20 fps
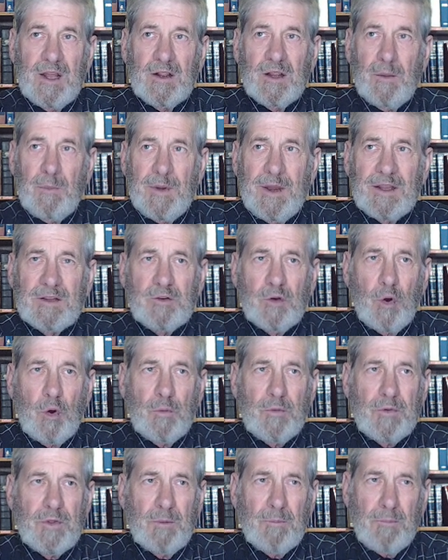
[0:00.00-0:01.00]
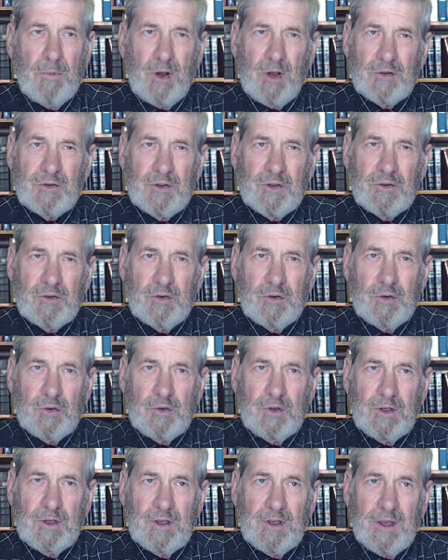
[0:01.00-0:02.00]
Lament over the
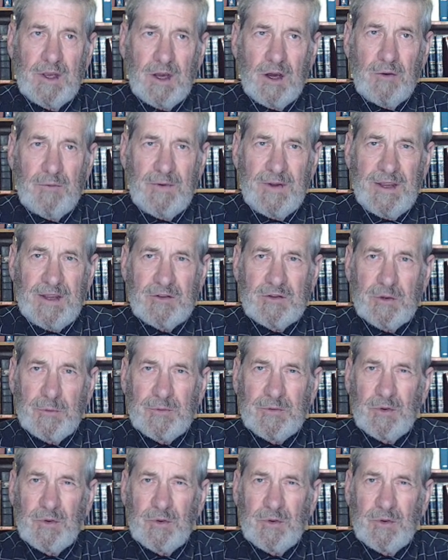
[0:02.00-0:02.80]
multitude of Egypt.